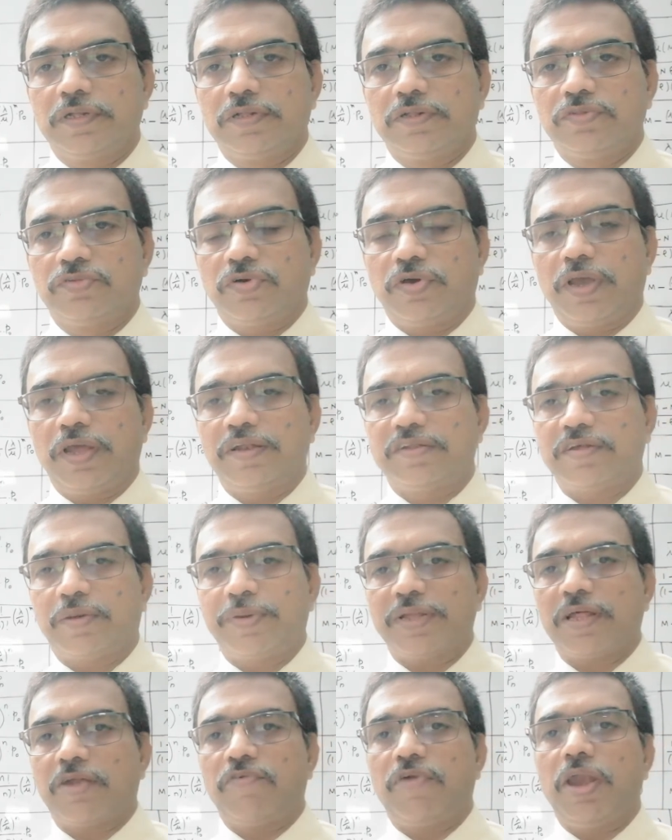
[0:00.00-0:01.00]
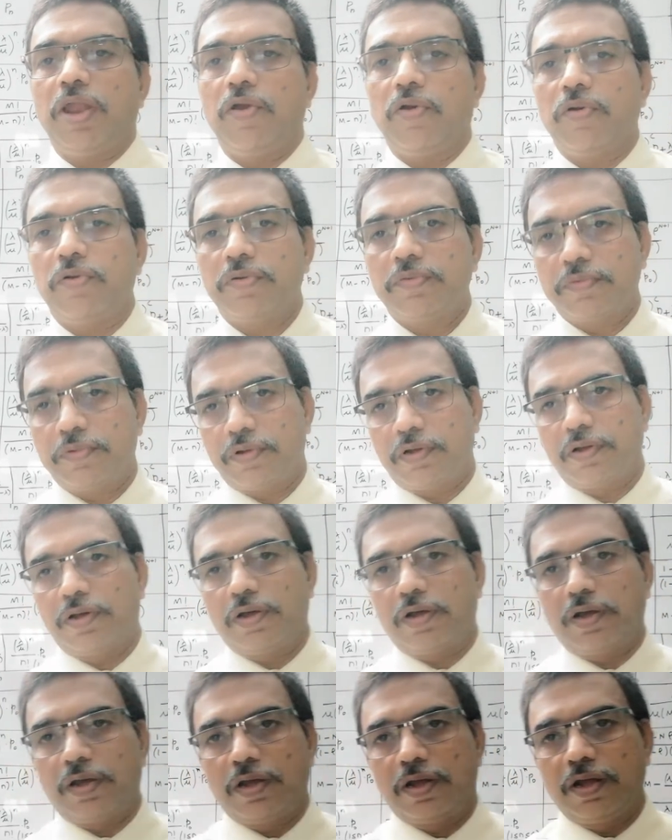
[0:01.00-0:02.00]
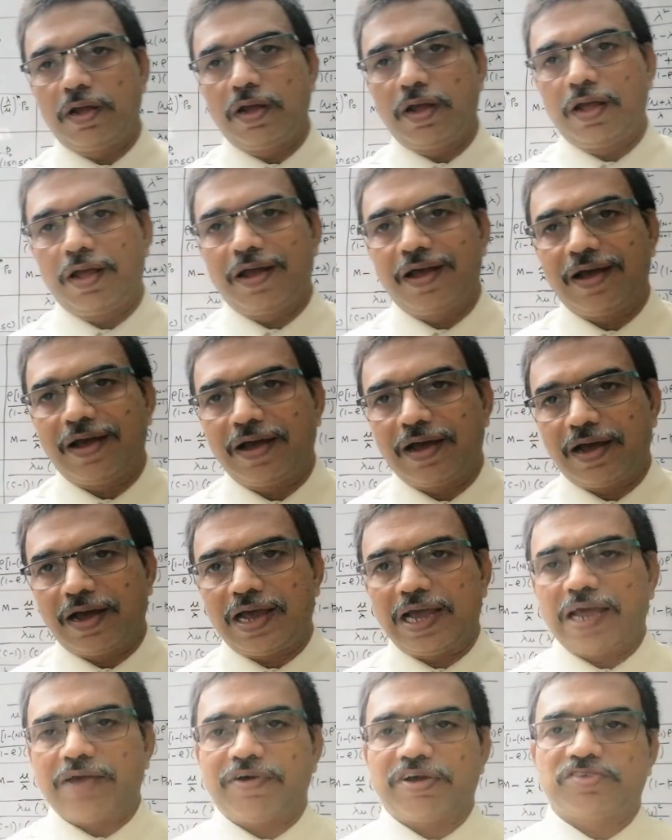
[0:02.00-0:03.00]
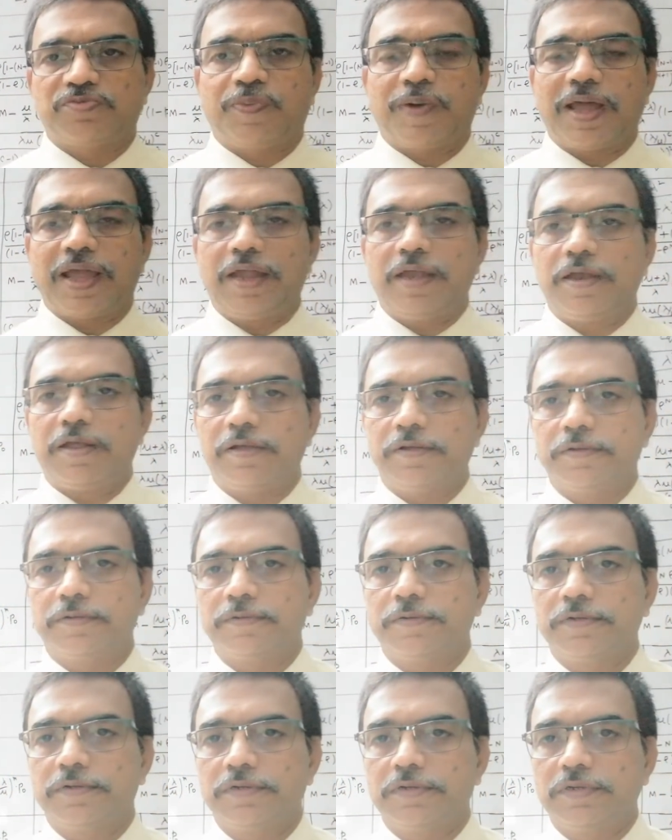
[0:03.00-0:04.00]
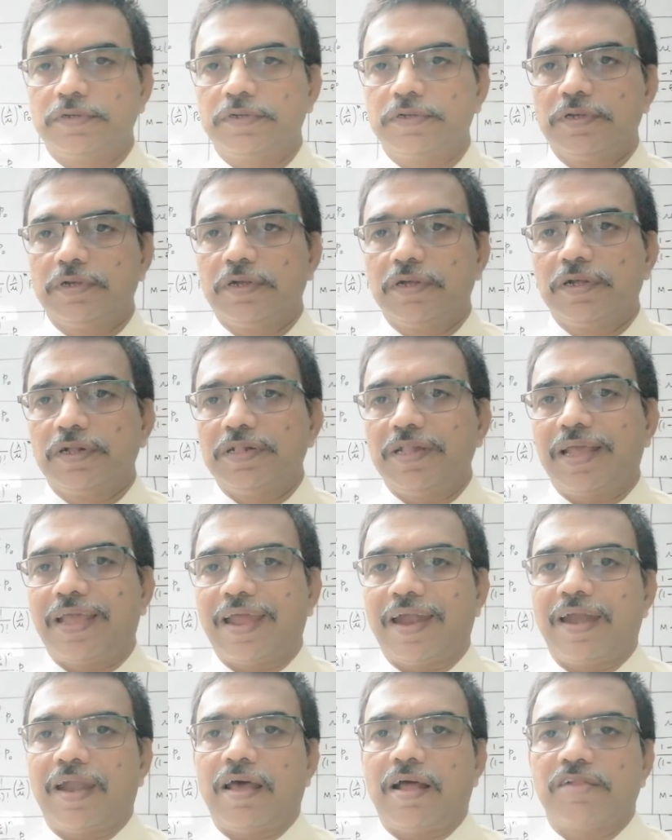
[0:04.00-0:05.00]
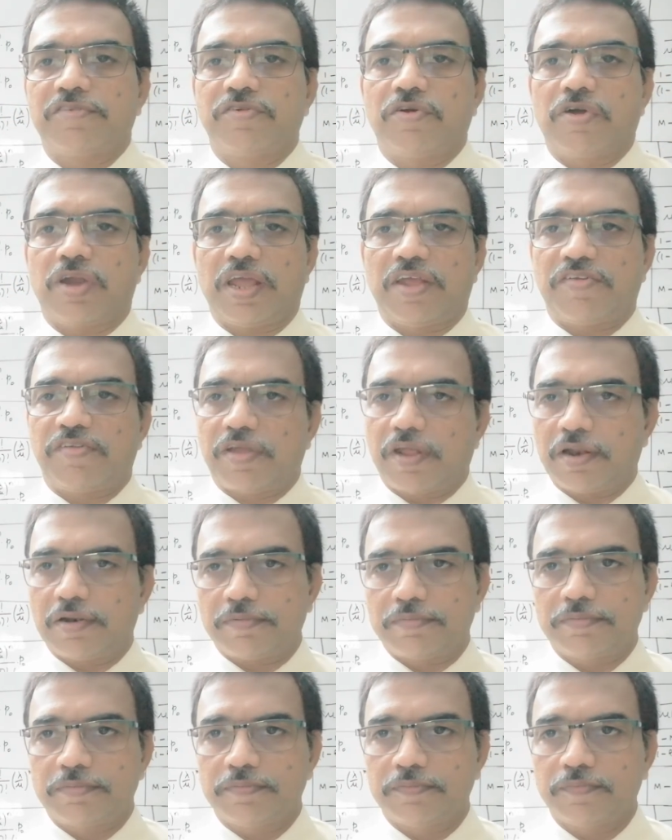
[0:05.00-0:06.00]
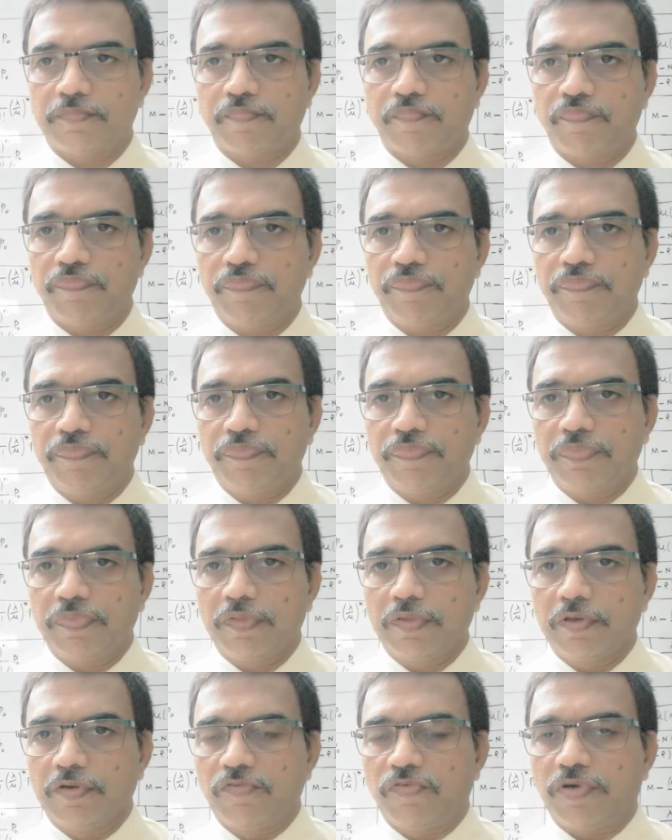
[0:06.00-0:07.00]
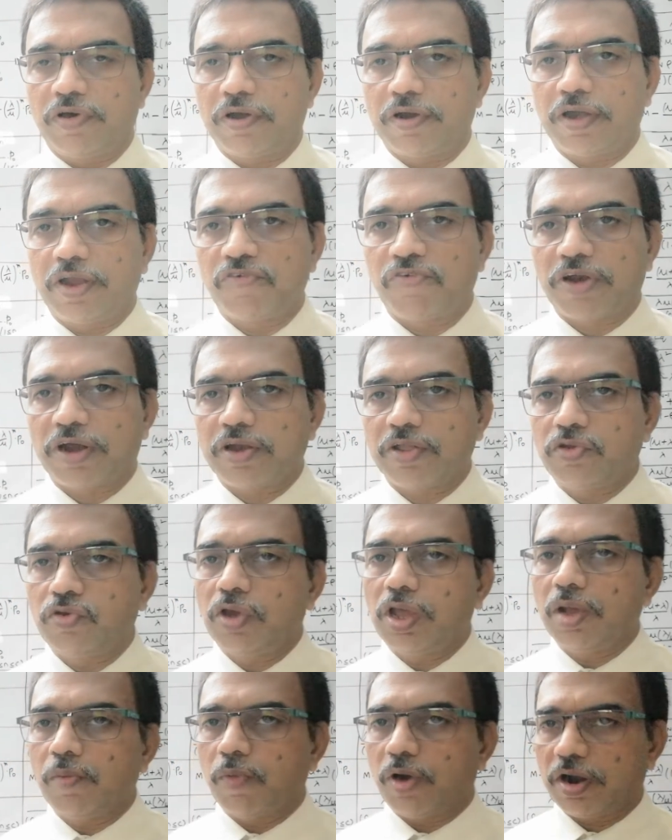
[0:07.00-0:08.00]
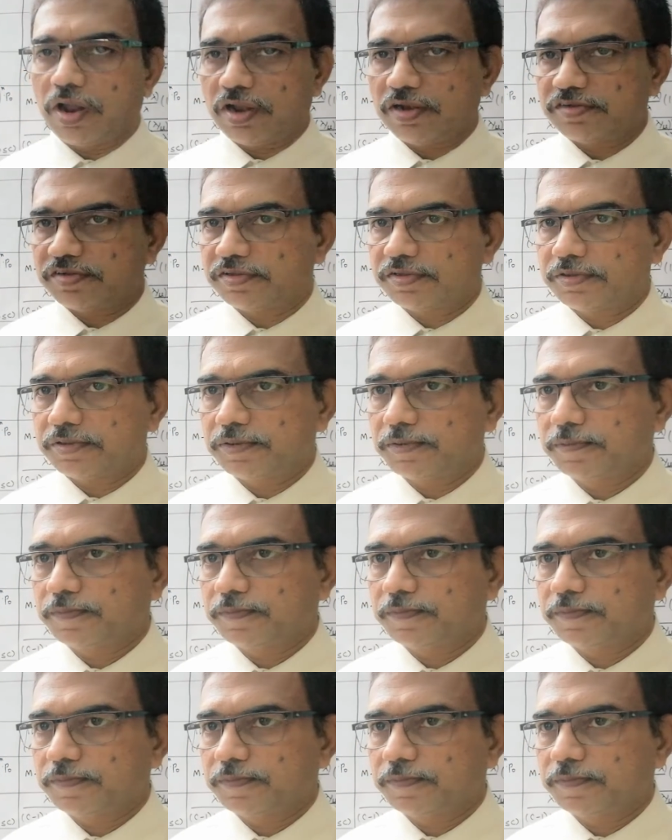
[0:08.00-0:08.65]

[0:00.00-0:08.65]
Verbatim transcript: So in some other video, I have explained the Kendall's notation for different queuing models